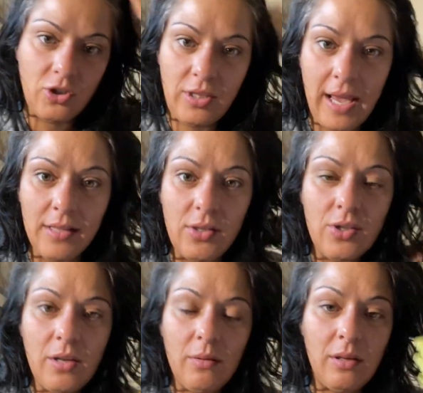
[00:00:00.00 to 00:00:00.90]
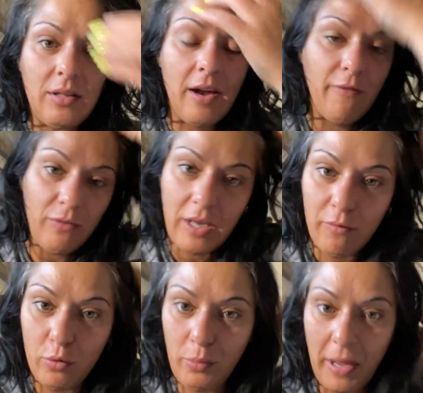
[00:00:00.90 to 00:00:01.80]
Cancers they're
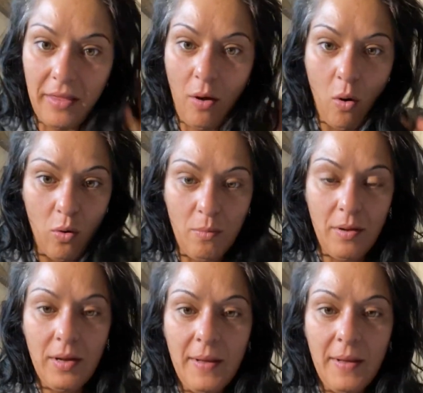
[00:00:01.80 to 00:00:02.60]
ruled by the home.